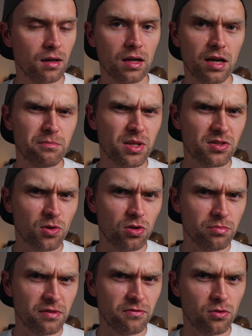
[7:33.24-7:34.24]
And I've been
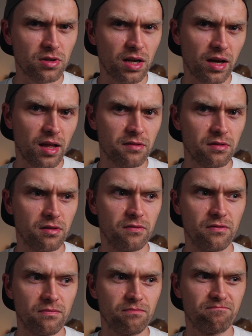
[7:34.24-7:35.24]
told before that I have a
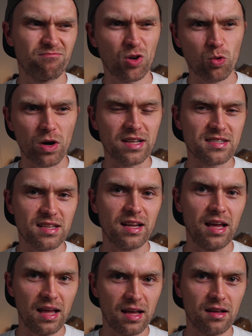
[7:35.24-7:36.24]
quite
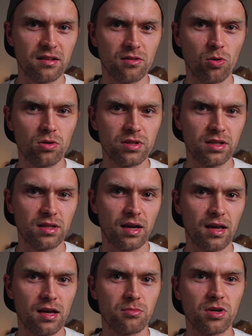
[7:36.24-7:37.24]
steady hand holding the
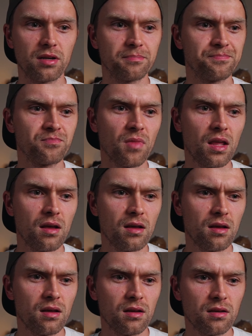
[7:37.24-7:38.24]
camera.
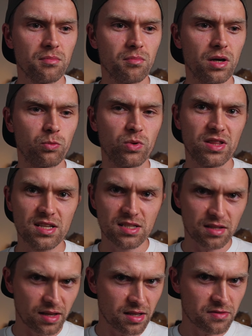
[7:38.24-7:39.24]
But with
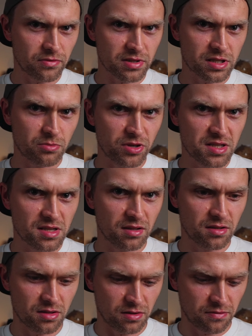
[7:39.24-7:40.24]
this lens, for some
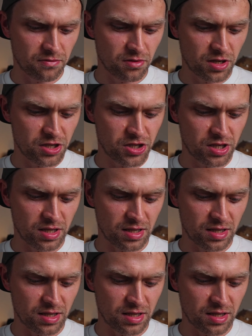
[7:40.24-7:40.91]
reason, the footage